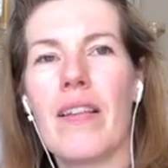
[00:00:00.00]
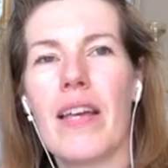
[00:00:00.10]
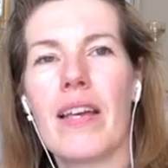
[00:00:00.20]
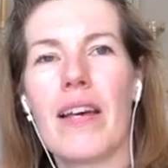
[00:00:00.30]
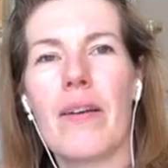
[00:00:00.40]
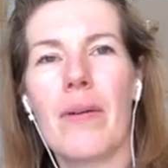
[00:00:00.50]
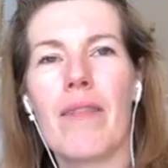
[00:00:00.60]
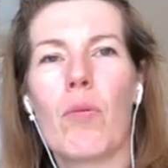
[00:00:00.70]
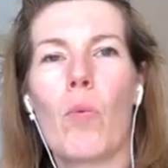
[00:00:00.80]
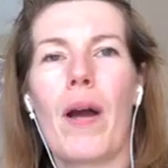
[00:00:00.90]
There you go.
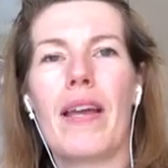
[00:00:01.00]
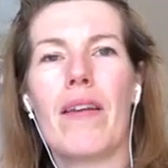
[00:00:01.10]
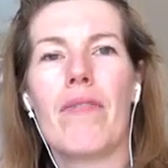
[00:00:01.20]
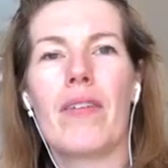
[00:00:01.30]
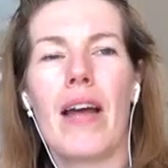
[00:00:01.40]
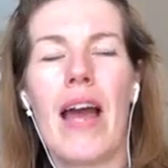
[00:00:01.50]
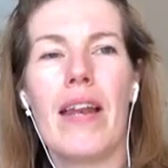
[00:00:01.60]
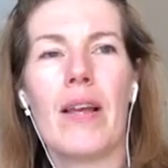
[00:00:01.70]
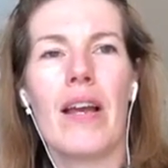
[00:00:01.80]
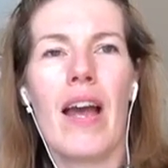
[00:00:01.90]
Have a wave.
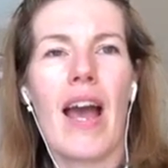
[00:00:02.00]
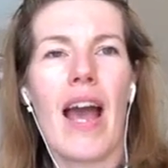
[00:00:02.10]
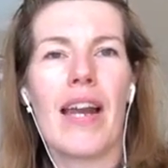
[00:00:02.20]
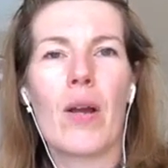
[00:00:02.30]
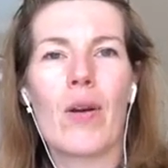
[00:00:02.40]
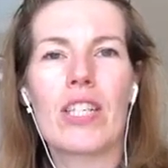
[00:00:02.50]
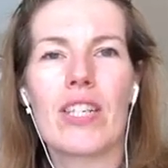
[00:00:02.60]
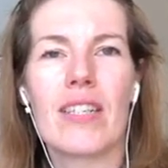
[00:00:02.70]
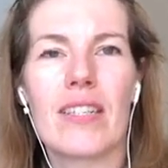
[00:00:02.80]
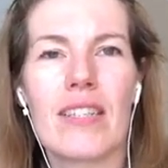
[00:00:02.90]
Any
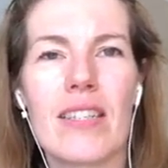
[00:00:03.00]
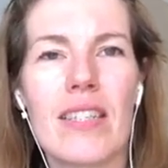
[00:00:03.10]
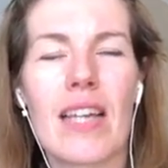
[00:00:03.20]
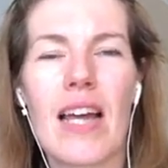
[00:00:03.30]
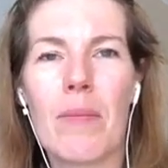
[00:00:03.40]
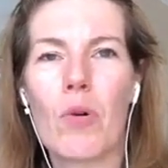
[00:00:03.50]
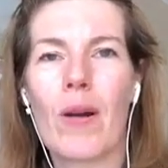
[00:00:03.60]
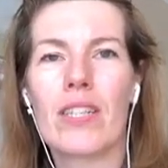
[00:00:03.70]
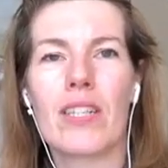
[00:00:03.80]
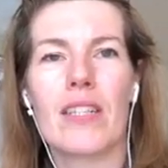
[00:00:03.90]
questions? Any more
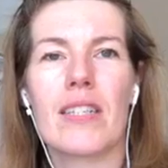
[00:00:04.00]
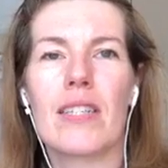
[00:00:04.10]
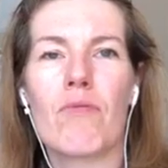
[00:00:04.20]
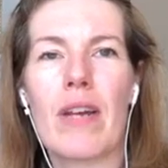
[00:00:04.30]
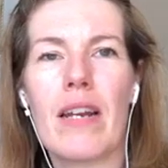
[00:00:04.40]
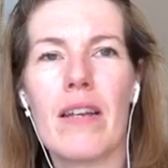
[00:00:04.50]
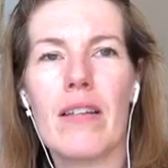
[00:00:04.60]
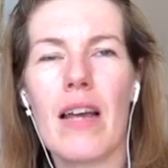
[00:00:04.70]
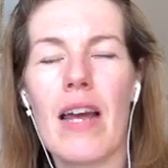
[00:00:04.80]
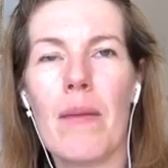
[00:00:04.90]
questions,
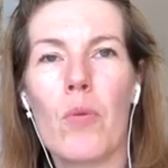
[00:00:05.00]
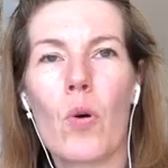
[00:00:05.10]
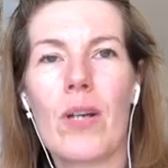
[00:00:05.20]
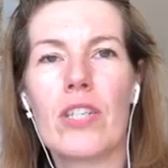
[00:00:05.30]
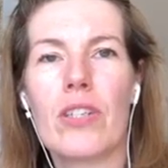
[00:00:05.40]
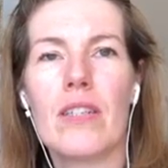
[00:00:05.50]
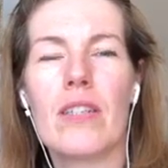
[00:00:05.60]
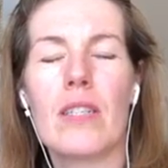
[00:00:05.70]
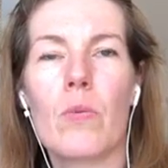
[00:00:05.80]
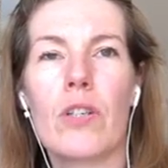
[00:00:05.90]
Rena? Any more
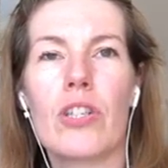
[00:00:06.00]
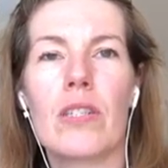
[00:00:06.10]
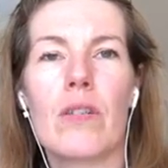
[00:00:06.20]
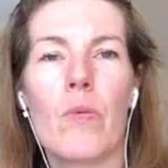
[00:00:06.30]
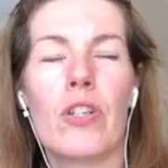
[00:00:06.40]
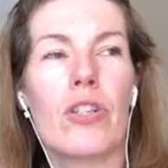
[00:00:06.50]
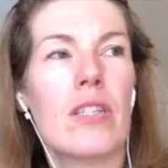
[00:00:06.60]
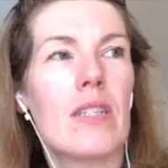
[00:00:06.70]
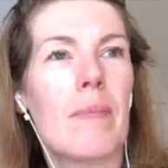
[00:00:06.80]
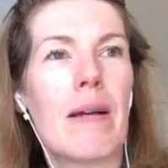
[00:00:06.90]
questions? We're
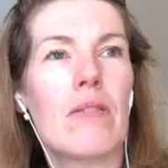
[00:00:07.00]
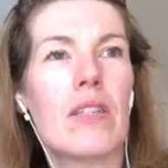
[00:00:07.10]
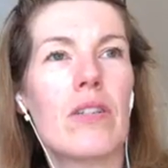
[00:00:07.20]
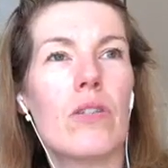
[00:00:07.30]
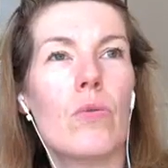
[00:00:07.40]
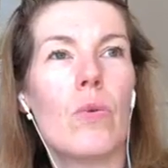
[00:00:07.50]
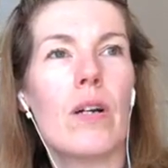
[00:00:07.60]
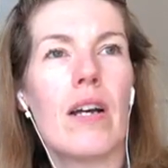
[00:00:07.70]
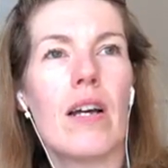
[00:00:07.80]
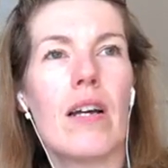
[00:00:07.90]
just about to
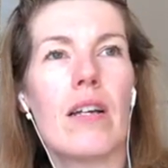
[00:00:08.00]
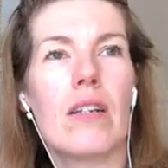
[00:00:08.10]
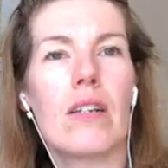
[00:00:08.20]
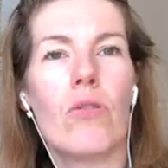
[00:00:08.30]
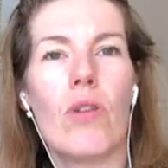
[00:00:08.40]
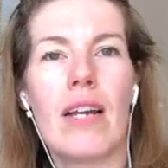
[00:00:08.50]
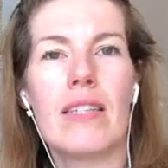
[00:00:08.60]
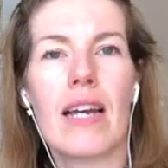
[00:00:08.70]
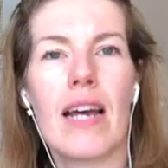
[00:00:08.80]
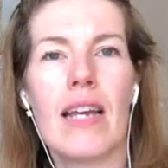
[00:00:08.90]
call it
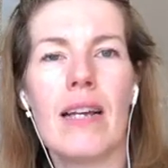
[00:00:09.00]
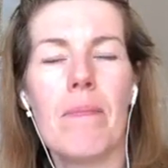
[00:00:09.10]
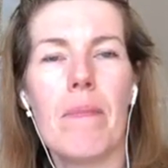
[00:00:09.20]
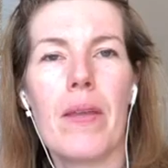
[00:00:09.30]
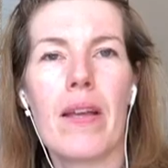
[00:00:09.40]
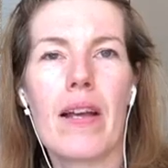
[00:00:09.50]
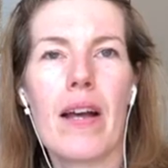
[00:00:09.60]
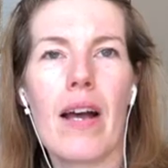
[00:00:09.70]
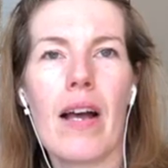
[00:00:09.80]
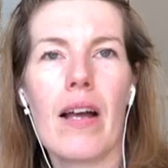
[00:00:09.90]
a day.
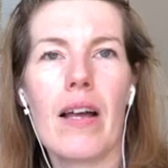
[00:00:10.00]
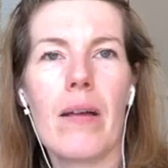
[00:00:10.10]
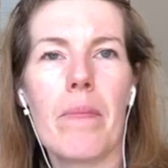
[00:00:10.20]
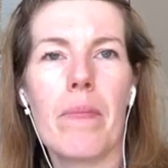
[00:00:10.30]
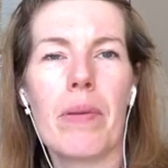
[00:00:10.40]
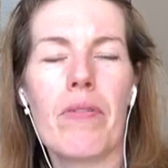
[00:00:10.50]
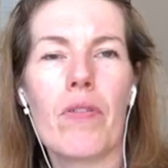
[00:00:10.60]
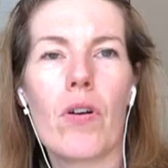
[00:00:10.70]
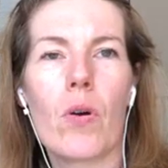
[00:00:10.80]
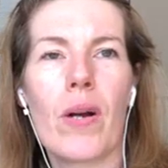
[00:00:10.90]
But if
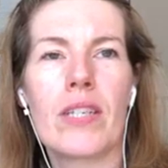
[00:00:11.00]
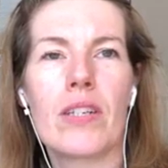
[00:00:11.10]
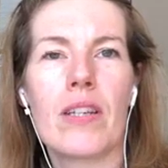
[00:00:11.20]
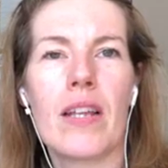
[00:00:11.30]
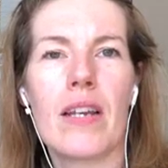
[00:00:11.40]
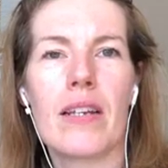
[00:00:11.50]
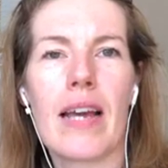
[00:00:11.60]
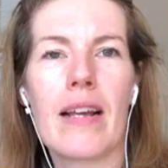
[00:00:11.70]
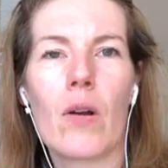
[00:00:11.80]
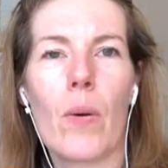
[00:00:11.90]
you've got a question, then
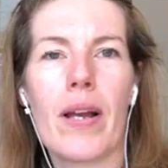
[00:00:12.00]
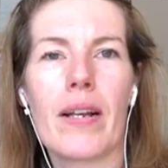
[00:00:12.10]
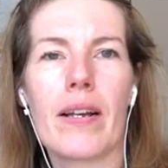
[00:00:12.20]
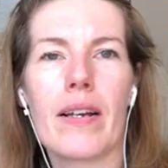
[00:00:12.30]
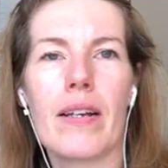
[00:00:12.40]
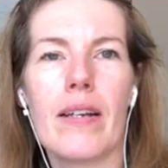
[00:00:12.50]
get in quick.